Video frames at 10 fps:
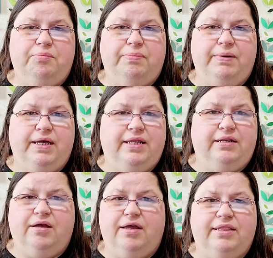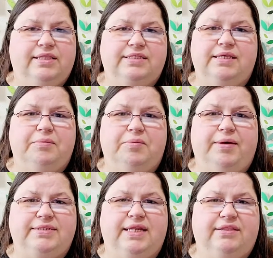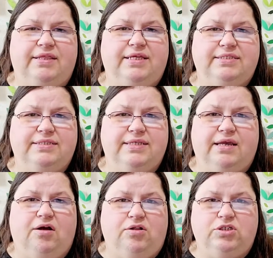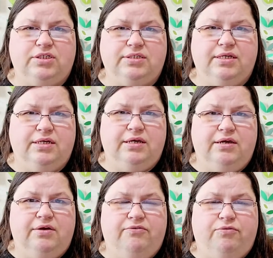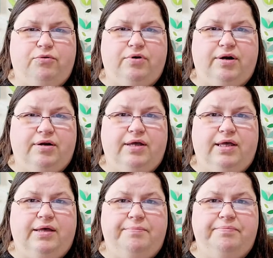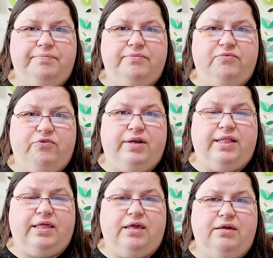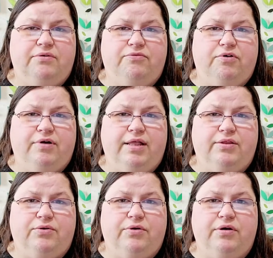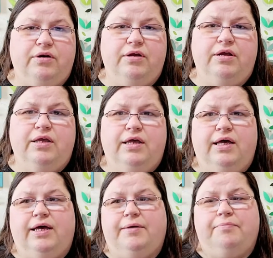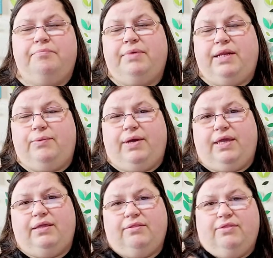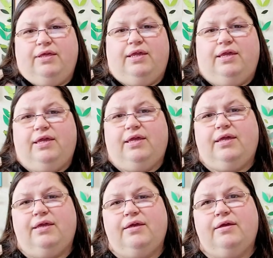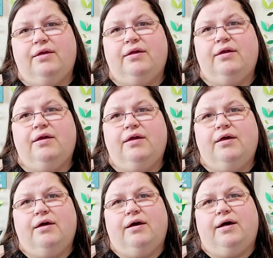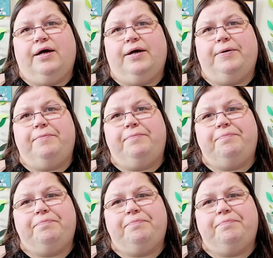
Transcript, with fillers: but not in the same capacity. I think he's a psychologist for um, for Nellie, for Eleanor. Um, but anyway, the um,